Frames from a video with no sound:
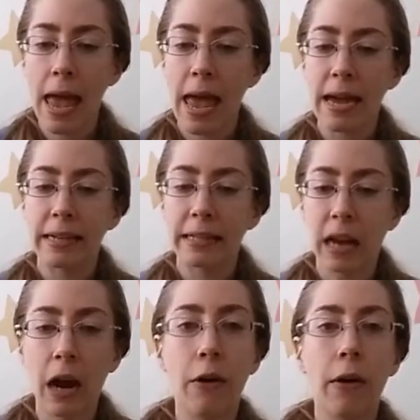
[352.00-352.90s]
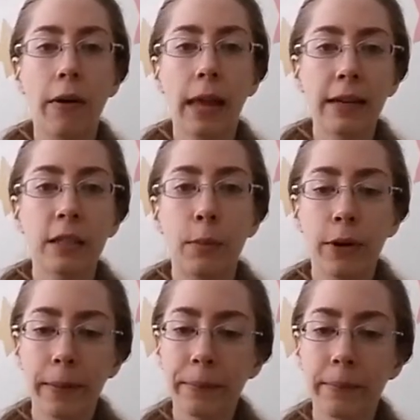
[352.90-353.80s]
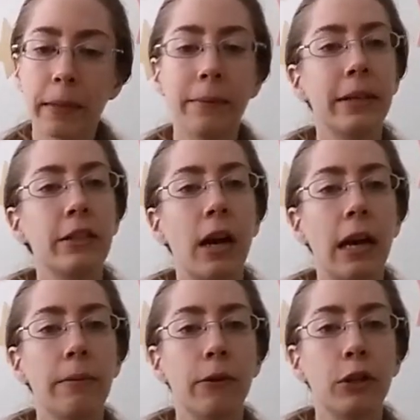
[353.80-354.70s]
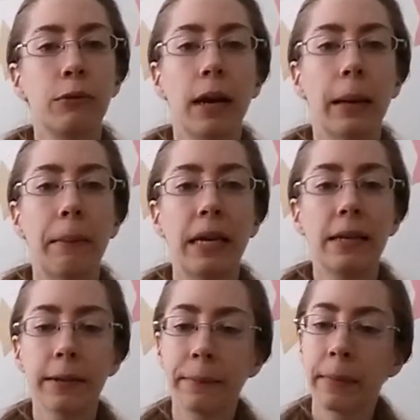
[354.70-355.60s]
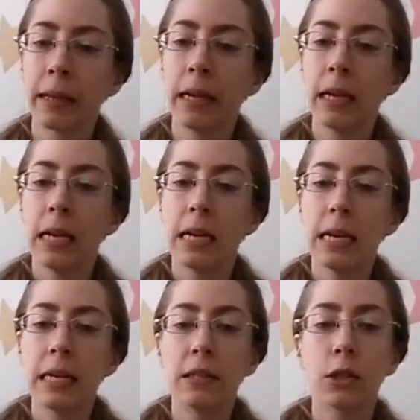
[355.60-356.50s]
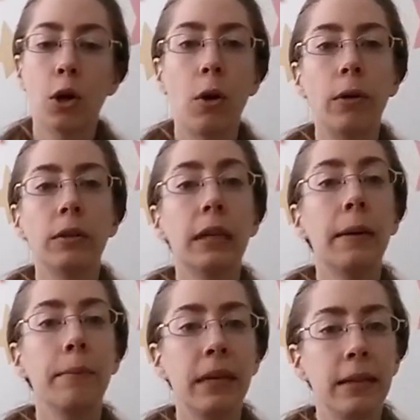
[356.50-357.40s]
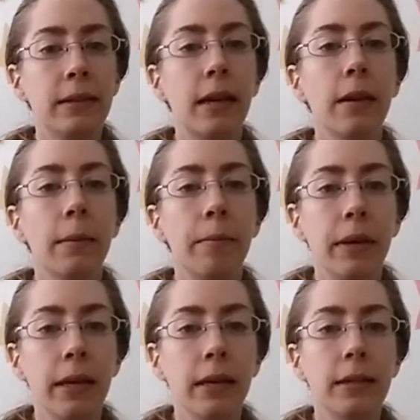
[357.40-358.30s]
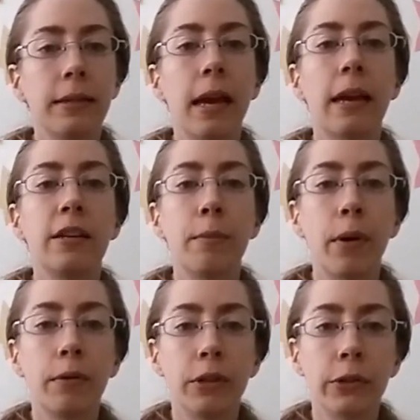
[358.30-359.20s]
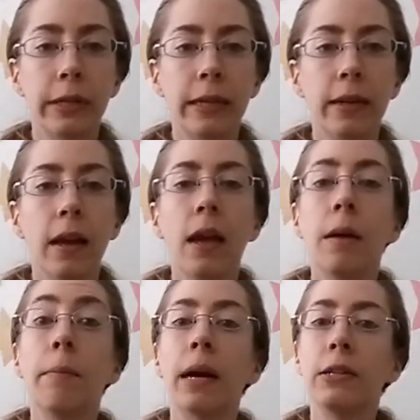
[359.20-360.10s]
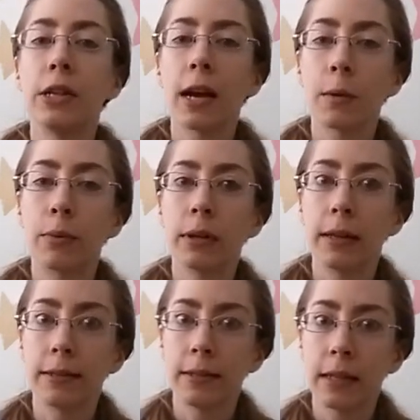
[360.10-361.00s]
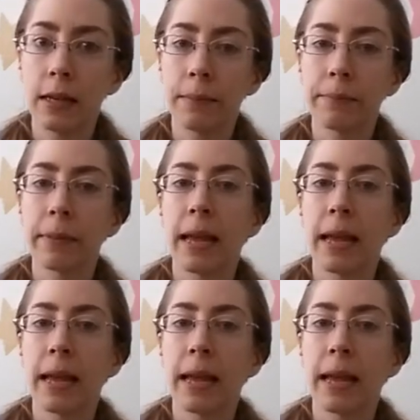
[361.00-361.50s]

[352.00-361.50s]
And our last book, which I'm going to recommend, is called Pizza, Pigs, and Poetry by Jack Prelutsky.